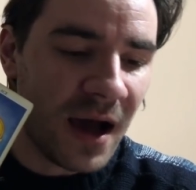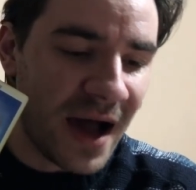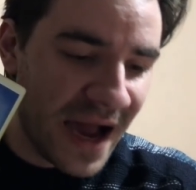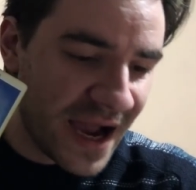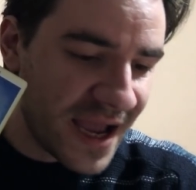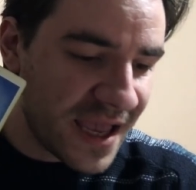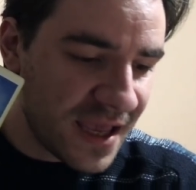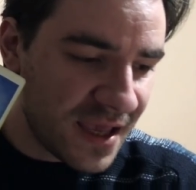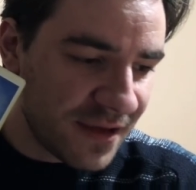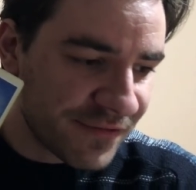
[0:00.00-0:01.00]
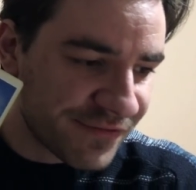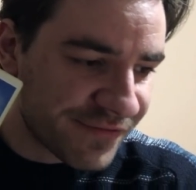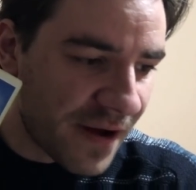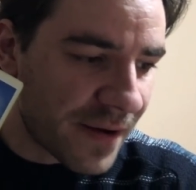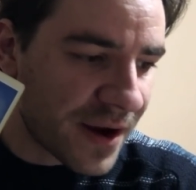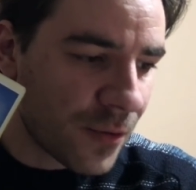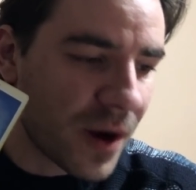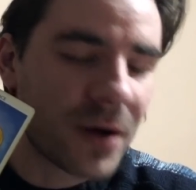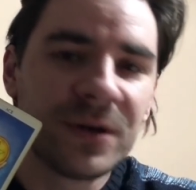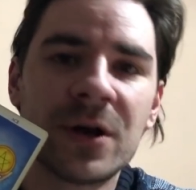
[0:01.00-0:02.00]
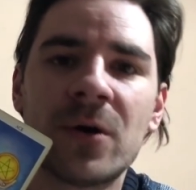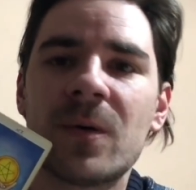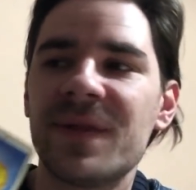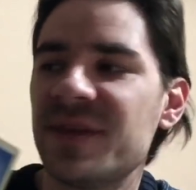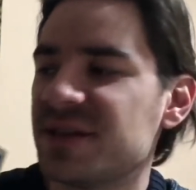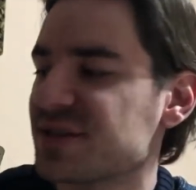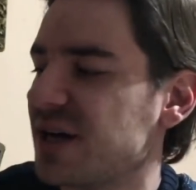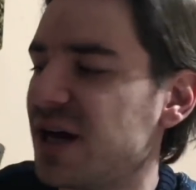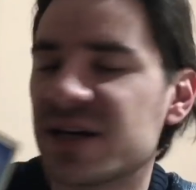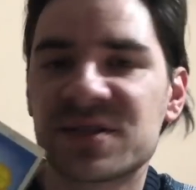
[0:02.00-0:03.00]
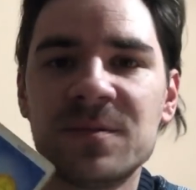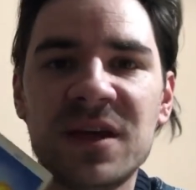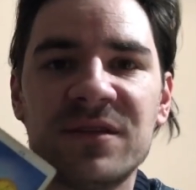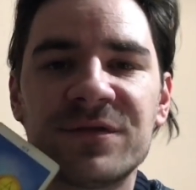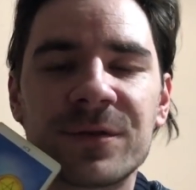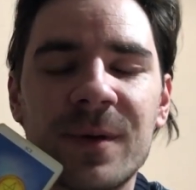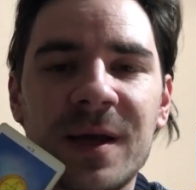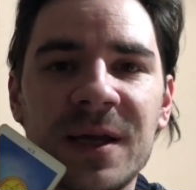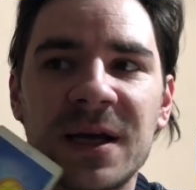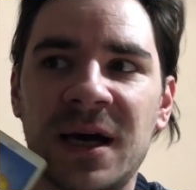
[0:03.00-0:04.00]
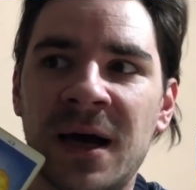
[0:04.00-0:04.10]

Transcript: I very well know what these cards mean for me.